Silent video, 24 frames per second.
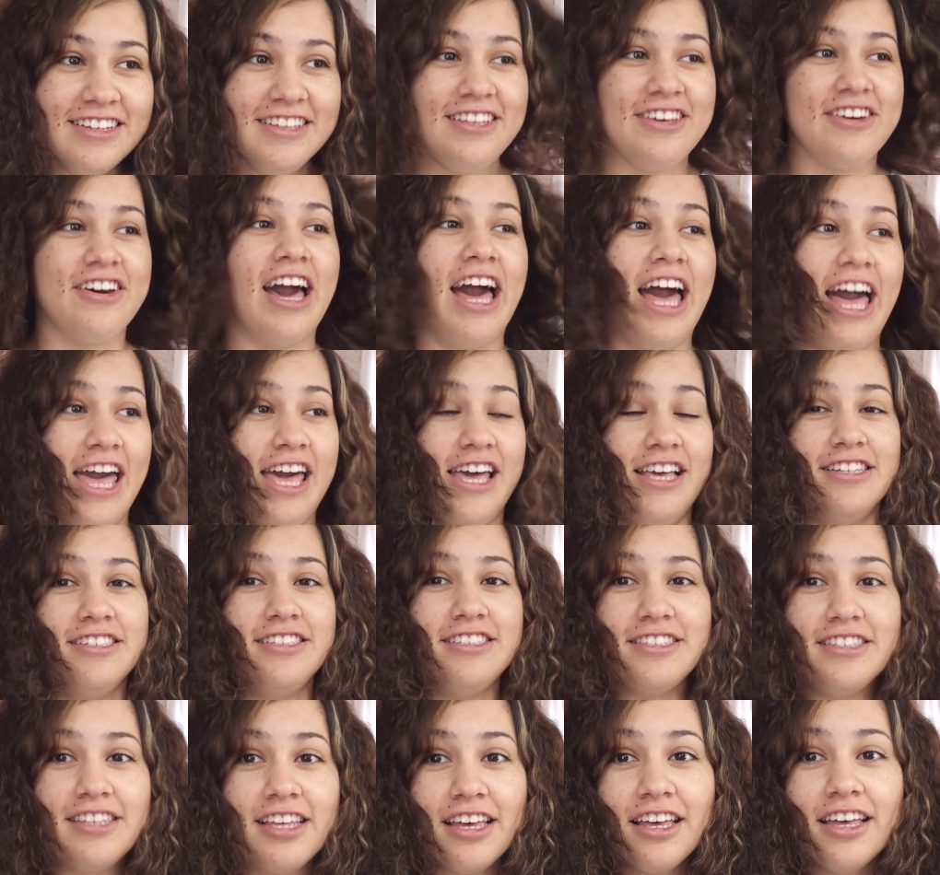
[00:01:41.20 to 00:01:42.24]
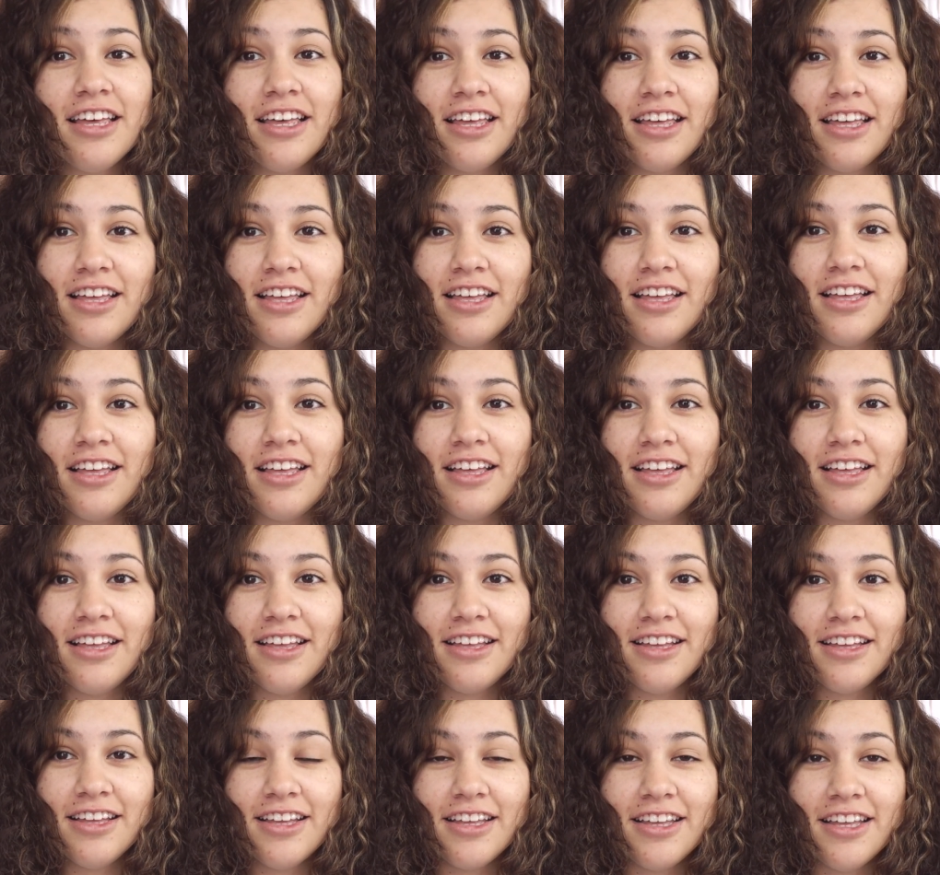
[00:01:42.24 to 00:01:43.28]
You guys,
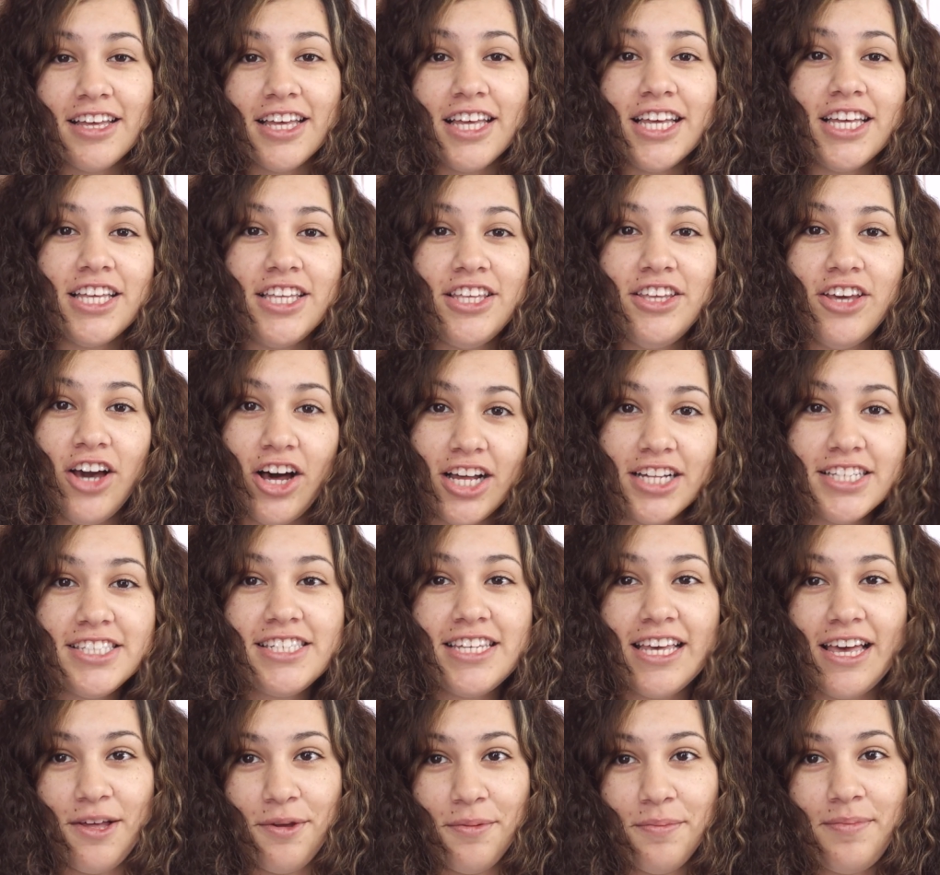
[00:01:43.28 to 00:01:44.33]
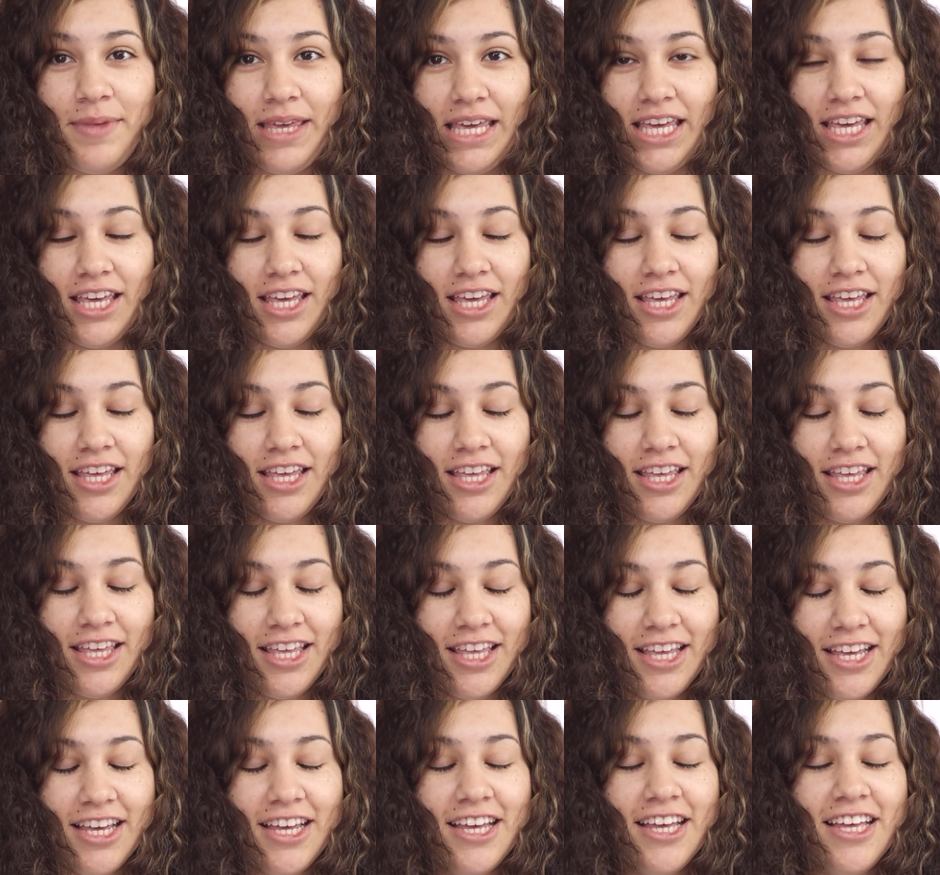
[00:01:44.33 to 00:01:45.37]
y'all tell me
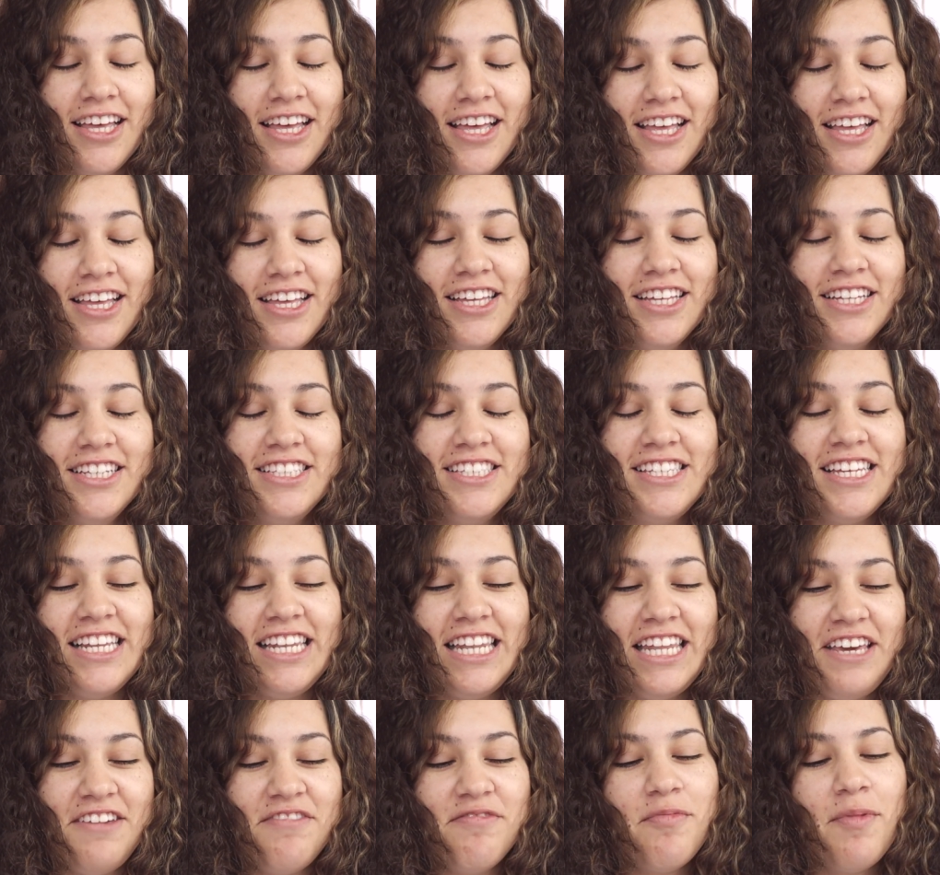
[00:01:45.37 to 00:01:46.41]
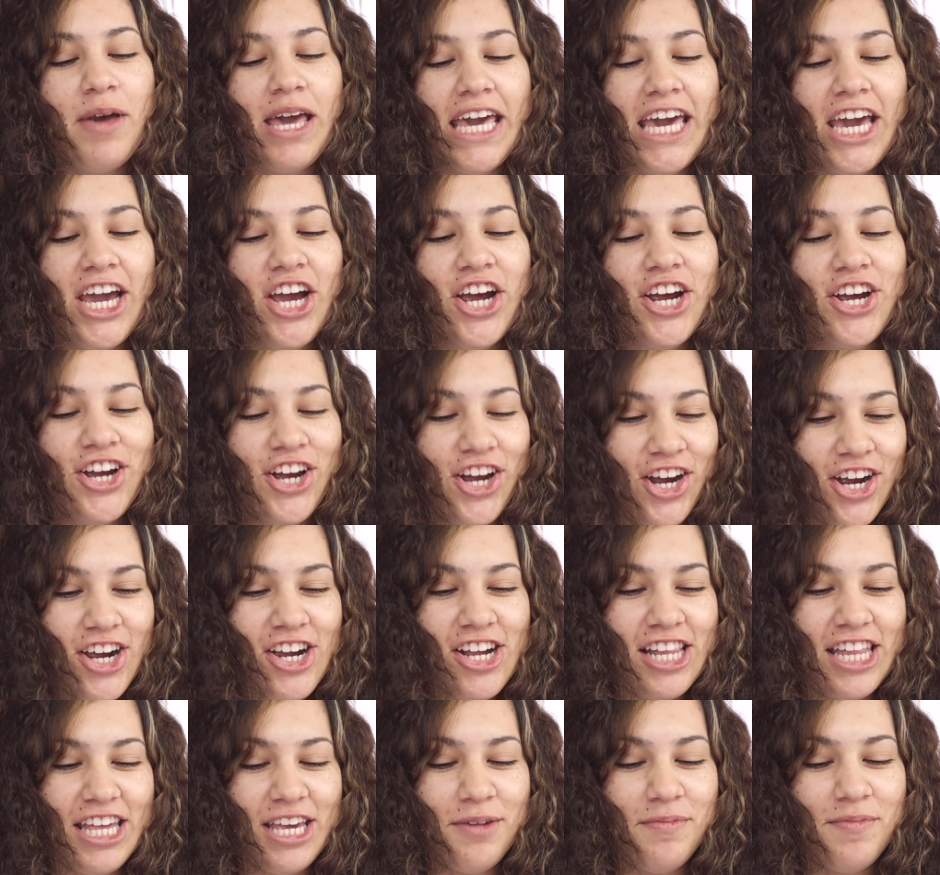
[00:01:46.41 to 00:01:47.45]
to leave my hair
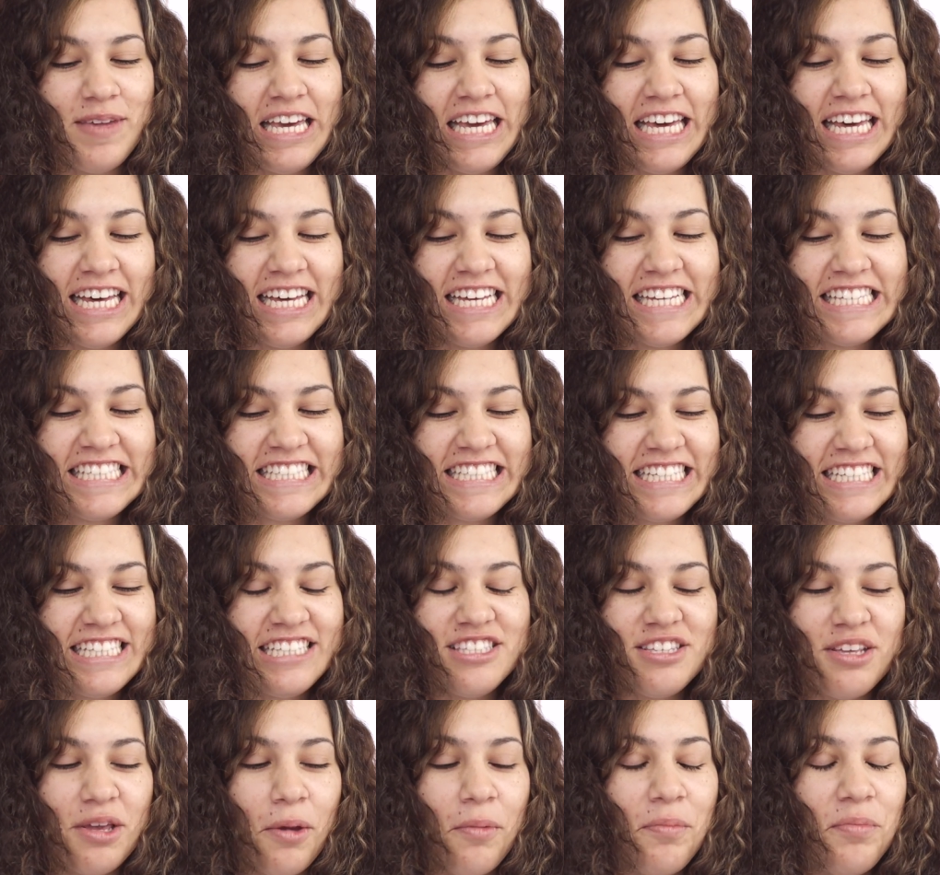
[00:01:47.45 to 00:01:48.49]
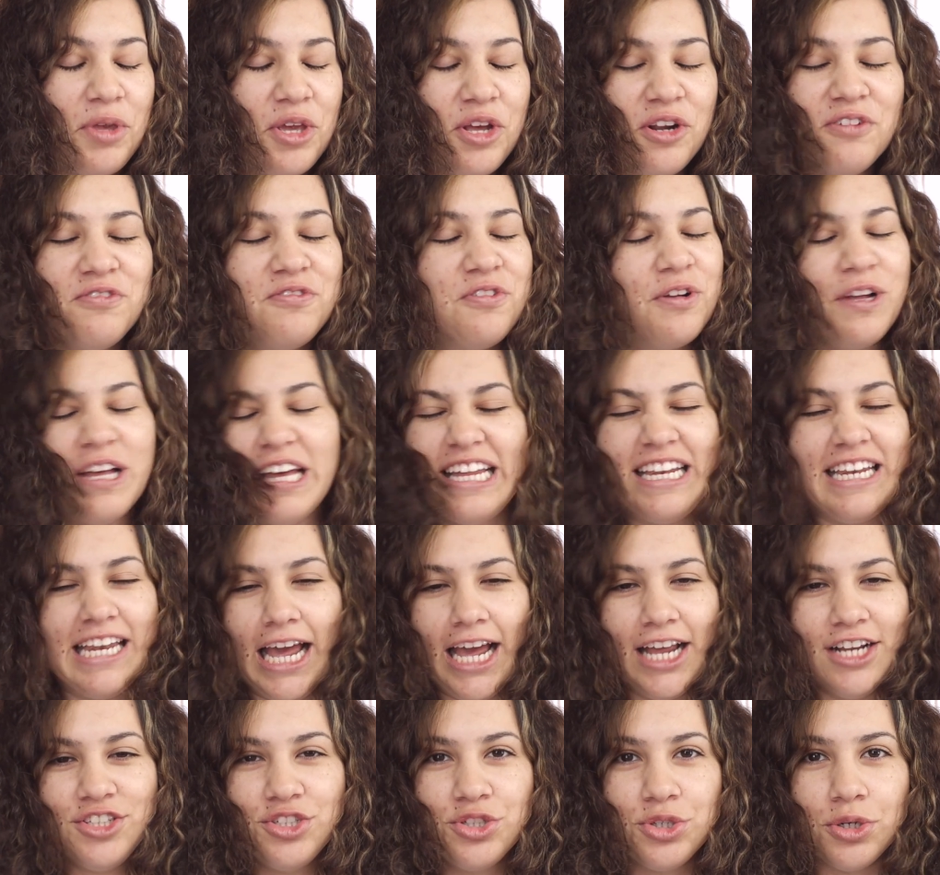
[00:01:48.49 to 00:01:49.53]
curly because it's beautiful and
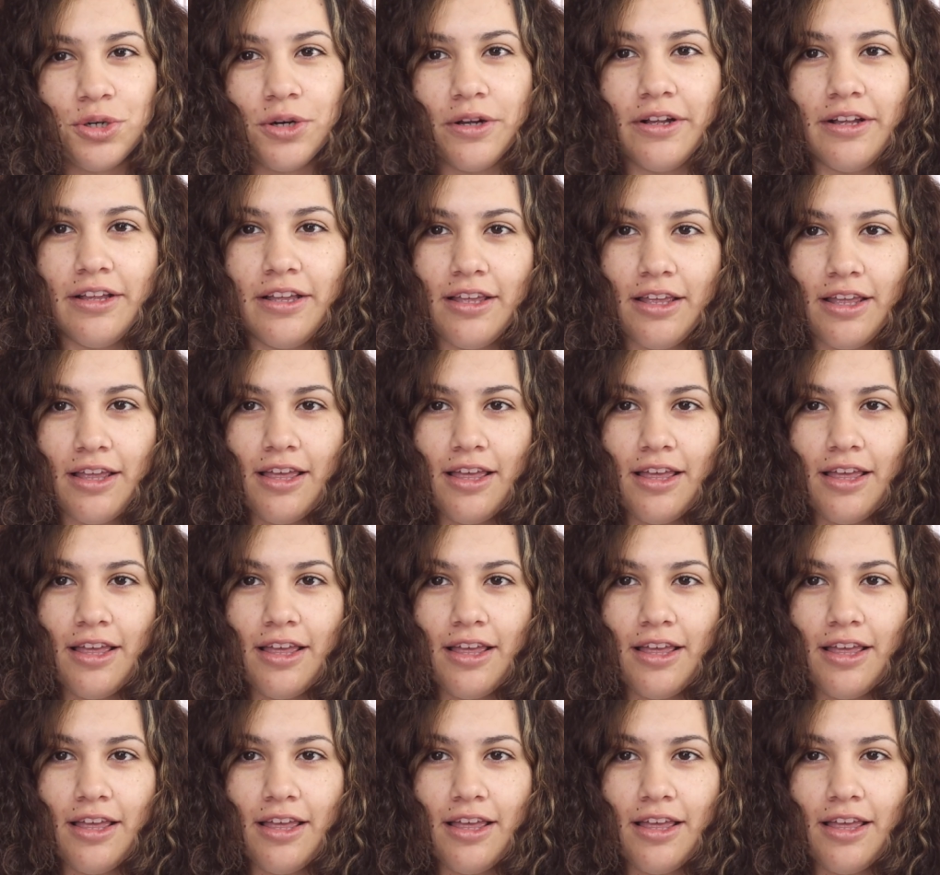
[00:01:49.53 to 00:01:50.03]
natural.